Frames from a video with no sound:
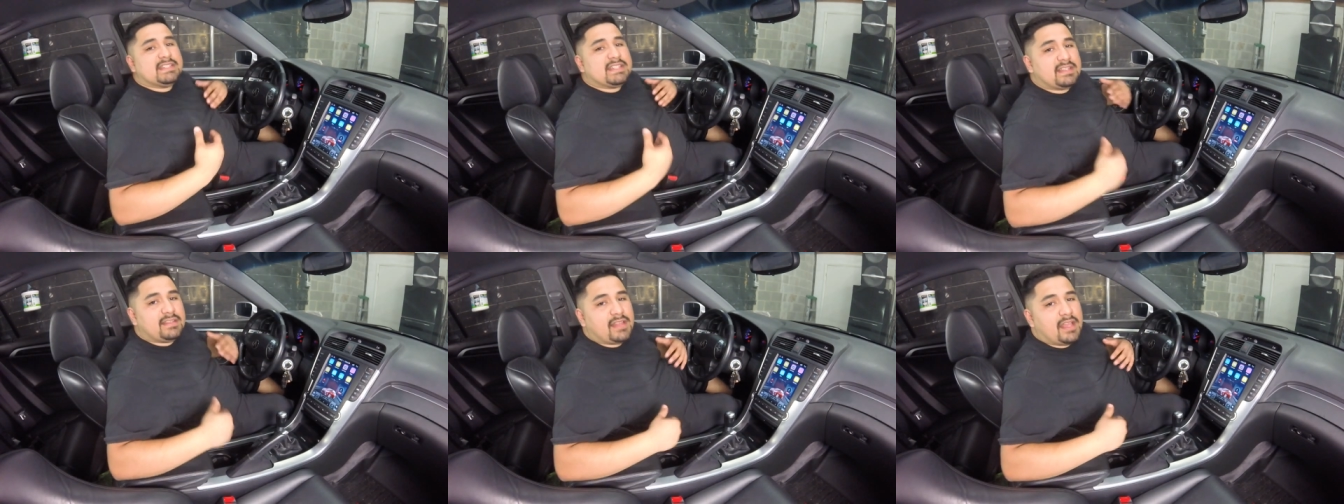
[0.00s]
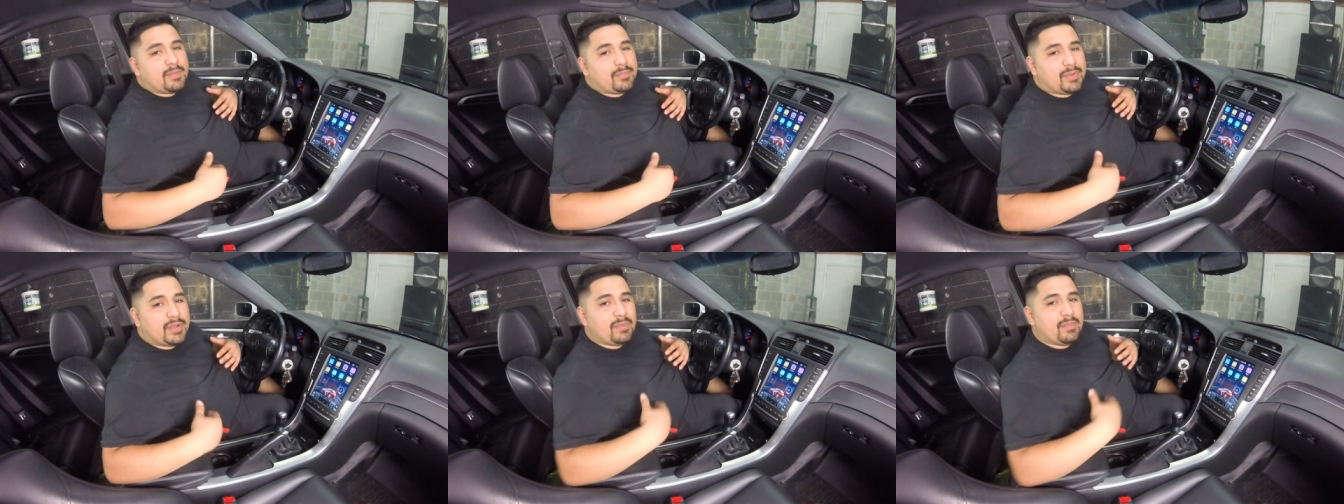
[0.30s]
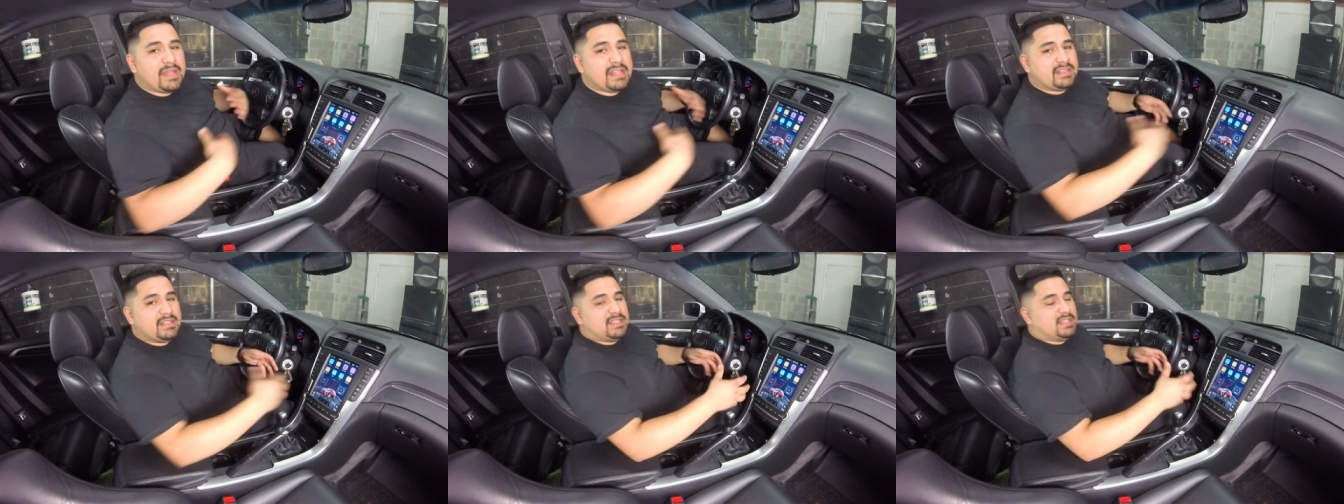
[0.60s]
I didn't like, but it
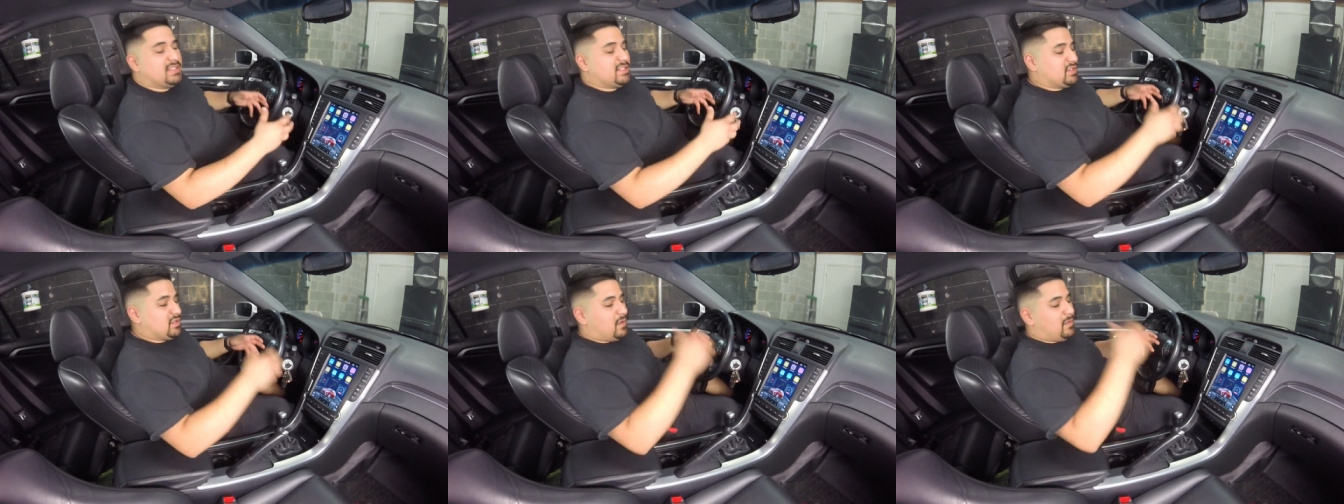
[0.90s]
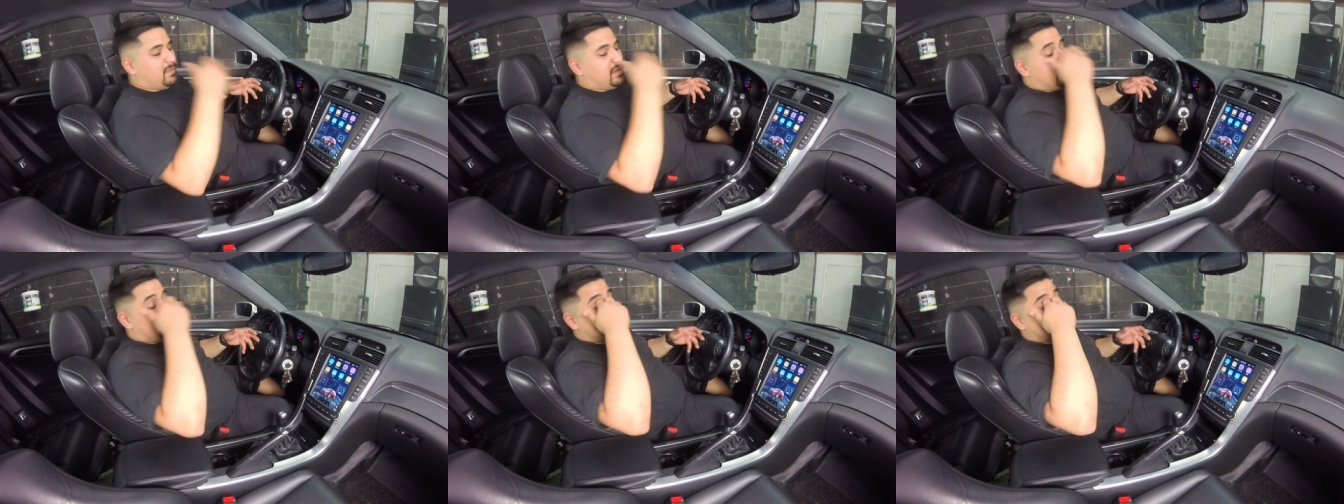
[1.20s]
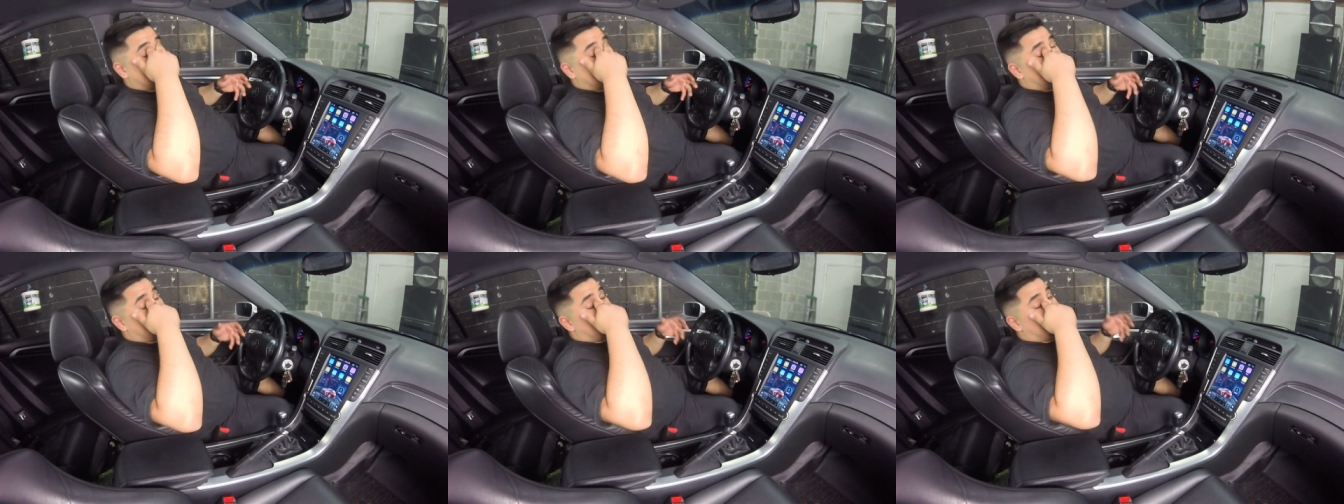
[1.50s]
made the install very
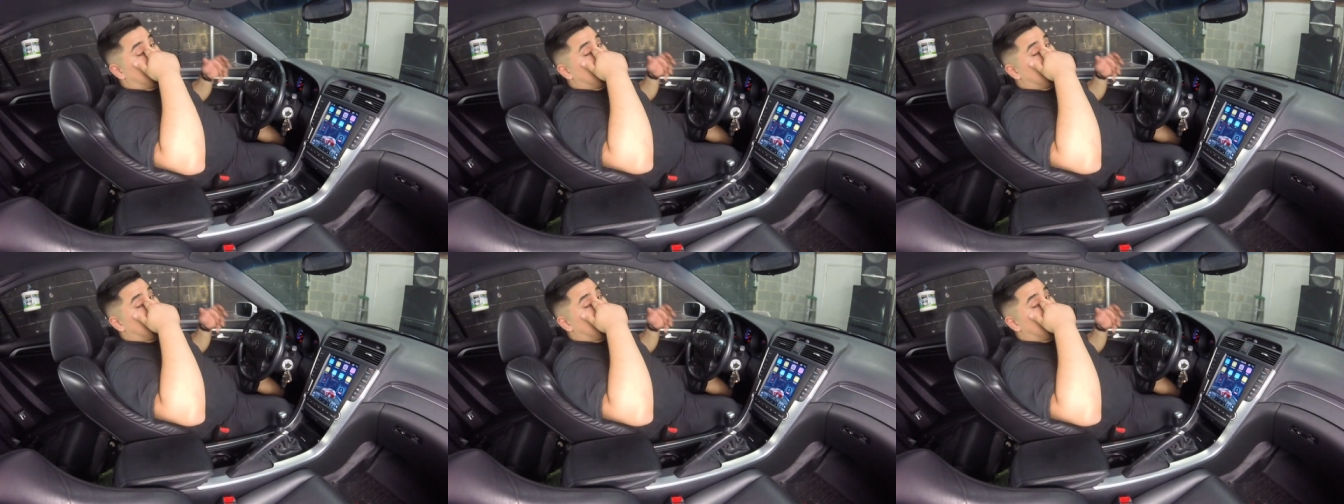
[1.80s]
simple.